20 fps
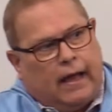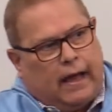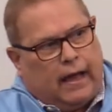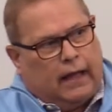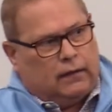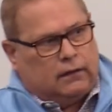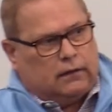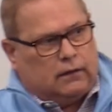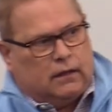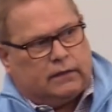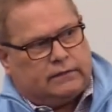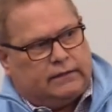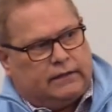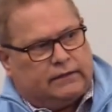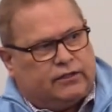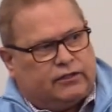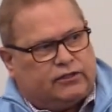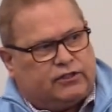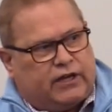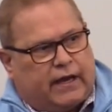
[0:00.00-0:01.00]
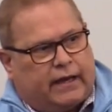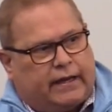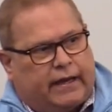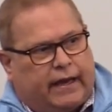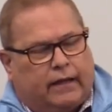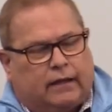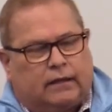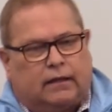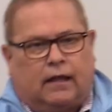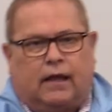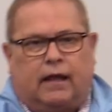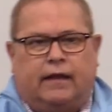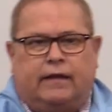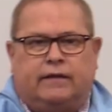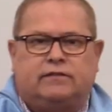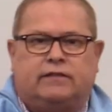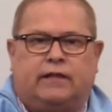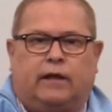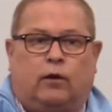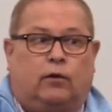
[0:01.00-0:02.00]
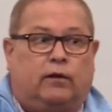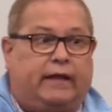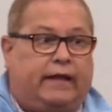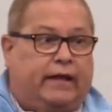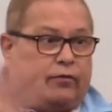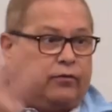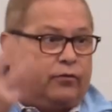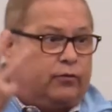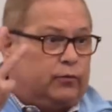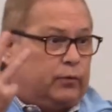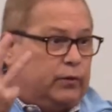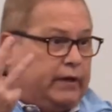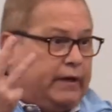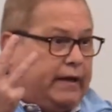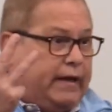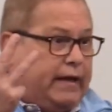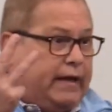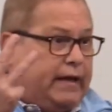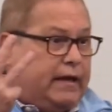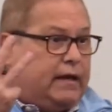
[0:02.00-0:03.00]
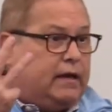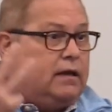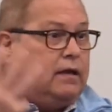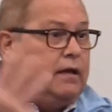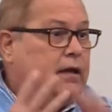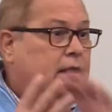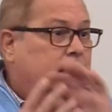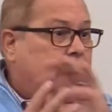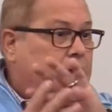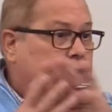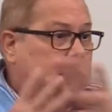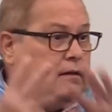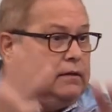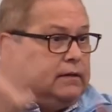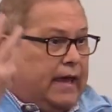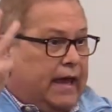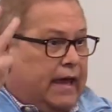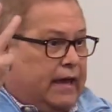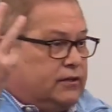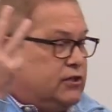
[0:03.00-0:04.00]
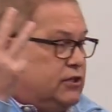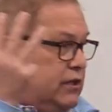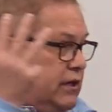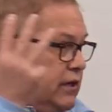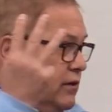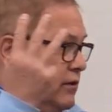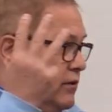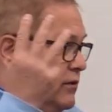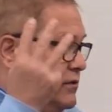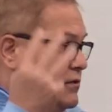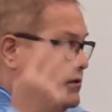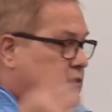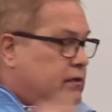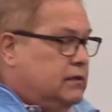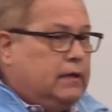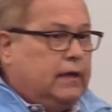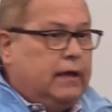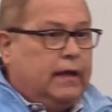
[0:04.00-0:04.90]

I looked at the checkout lines. They only had three cashiers.